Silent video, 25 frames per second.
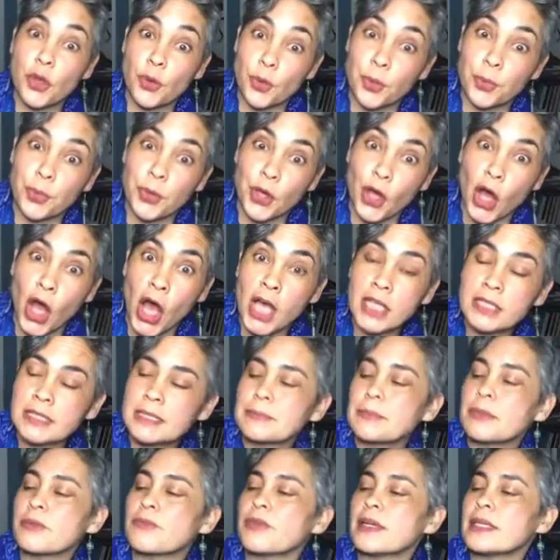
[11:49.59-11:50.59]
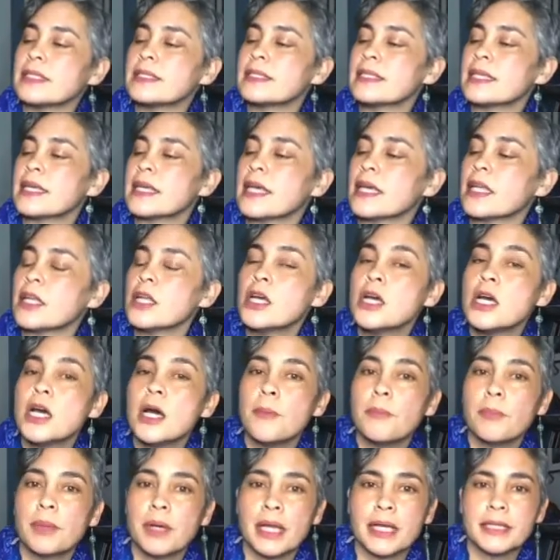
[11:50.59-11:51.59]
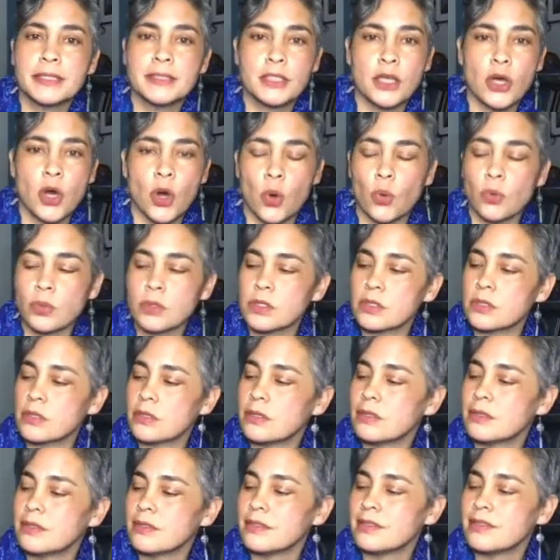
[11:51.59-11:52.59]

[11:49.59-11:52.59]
It would be awesome if I did, but I don't.